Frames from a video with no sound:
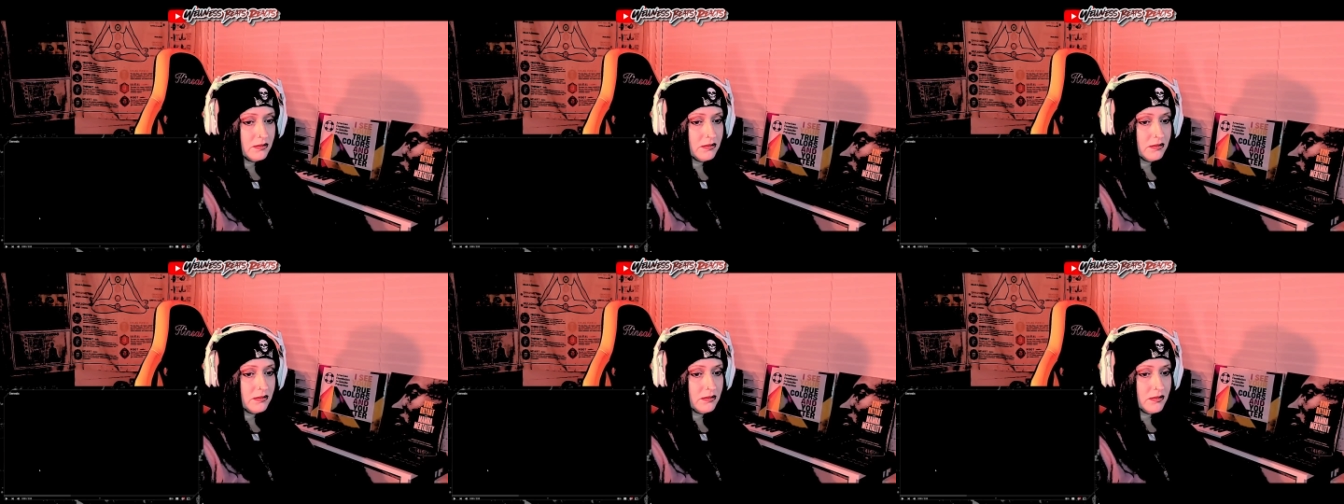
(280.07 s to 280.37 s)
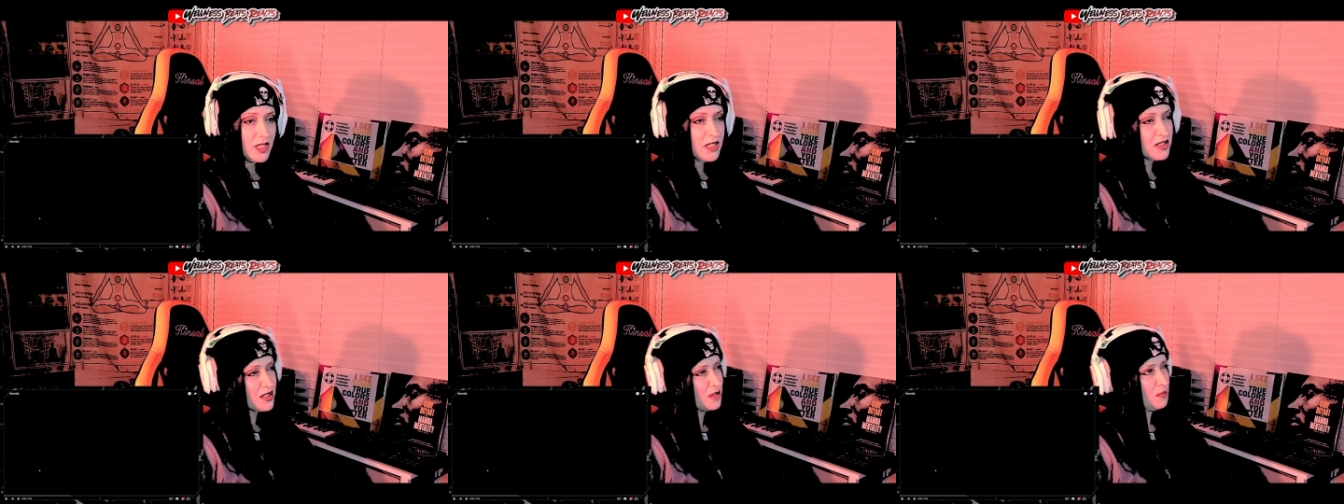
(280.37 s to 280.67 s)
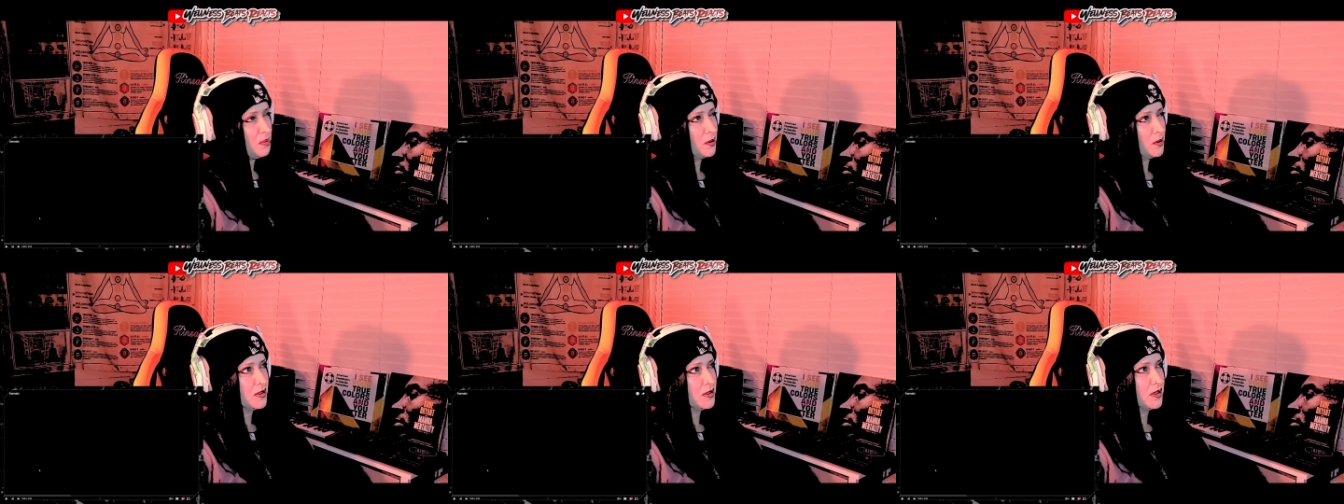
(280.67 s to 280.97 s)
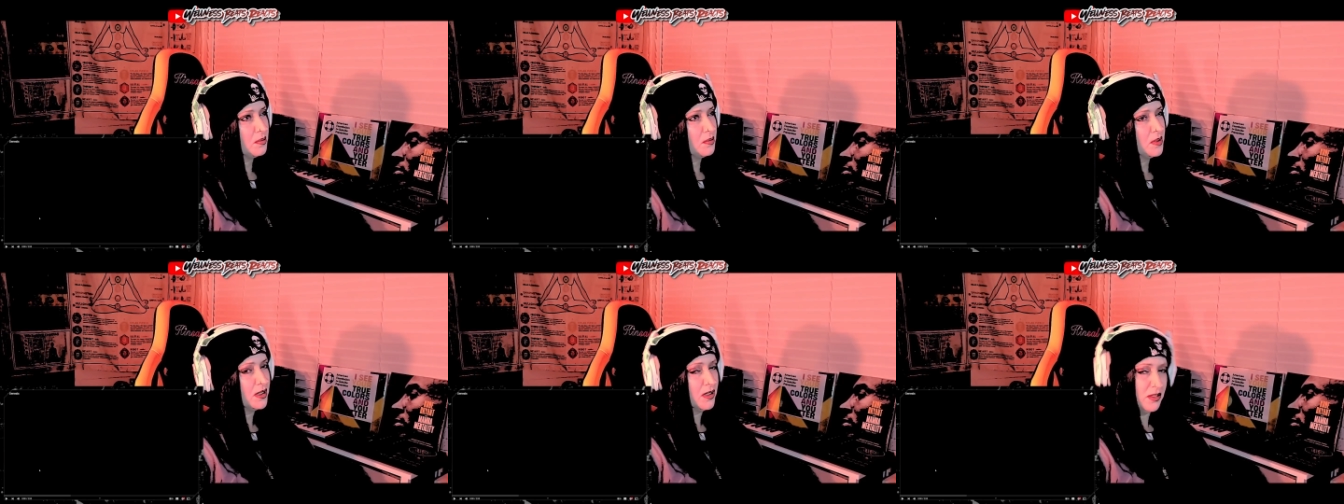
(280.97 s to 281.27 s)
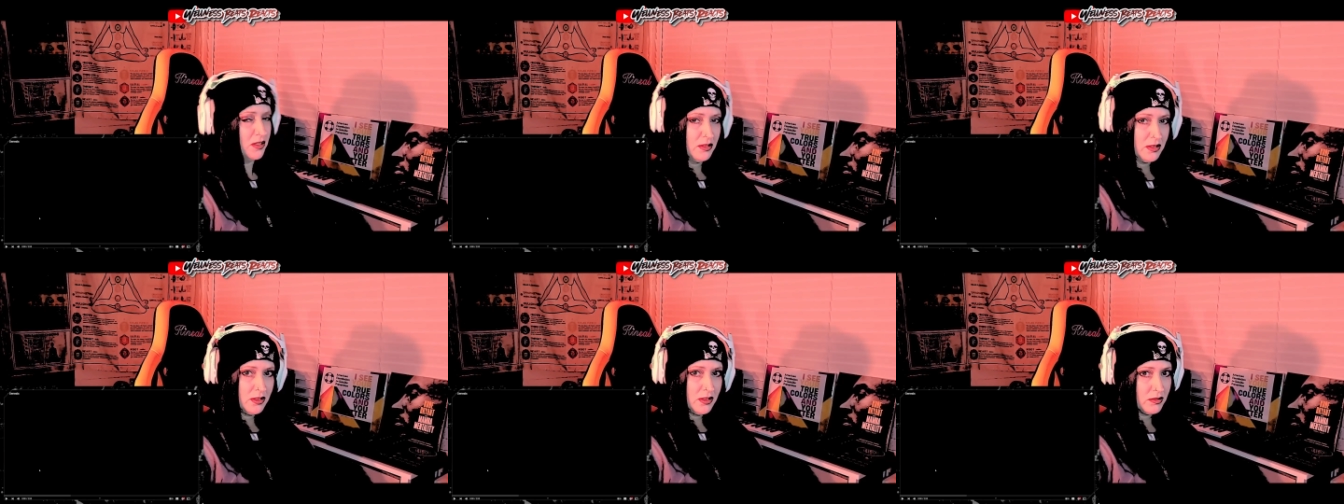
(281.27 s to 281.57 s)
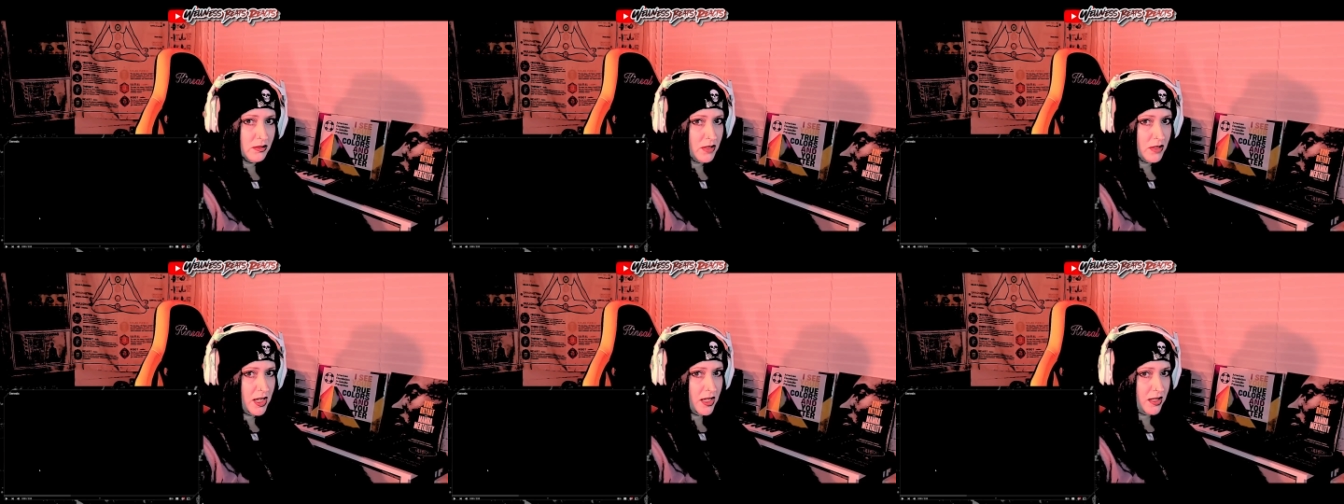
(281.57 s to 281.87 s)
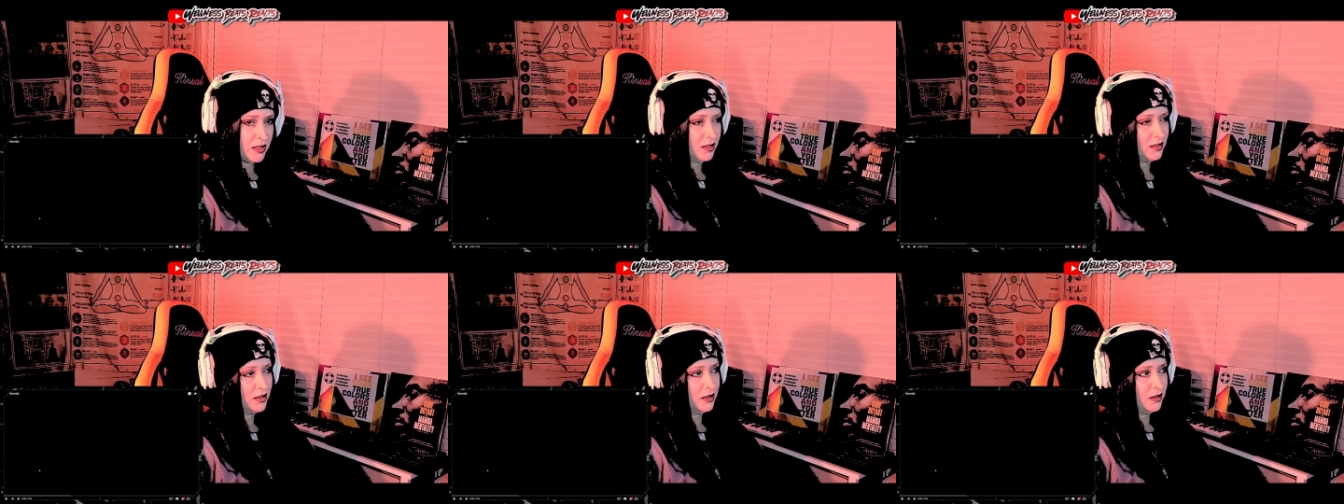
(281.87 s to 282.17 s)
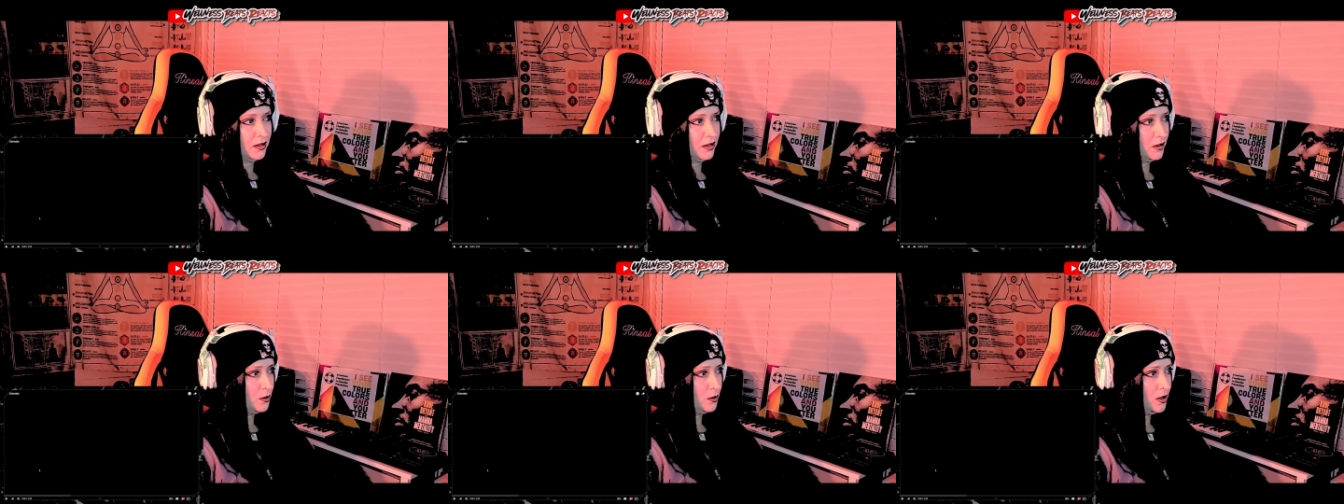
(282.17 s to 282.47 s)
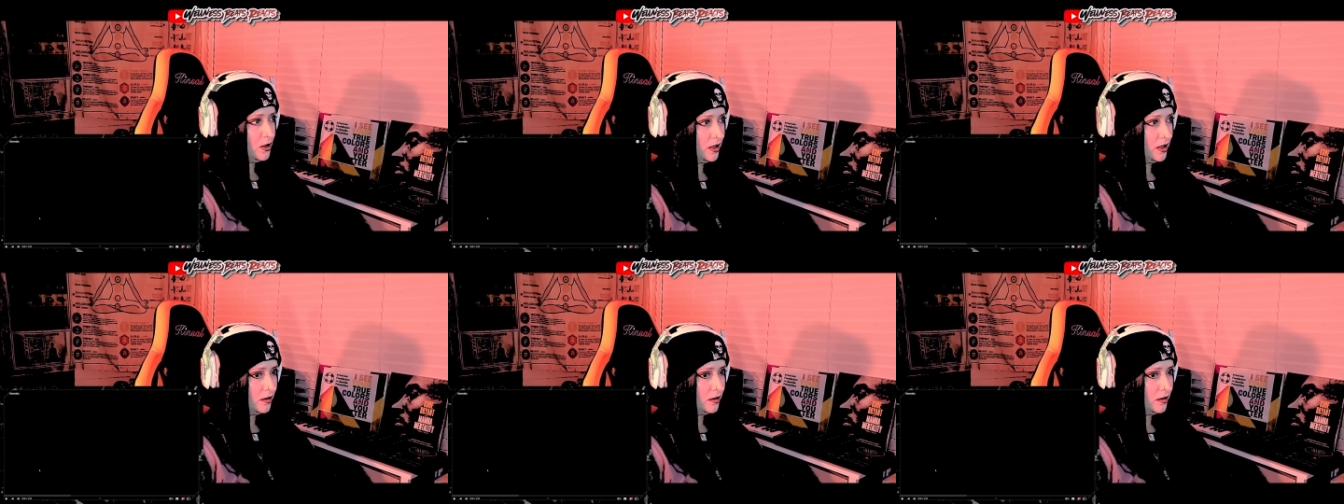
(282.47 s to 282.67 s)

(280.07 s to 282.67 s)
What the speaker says: Not supposed to be. You can react to anything you want,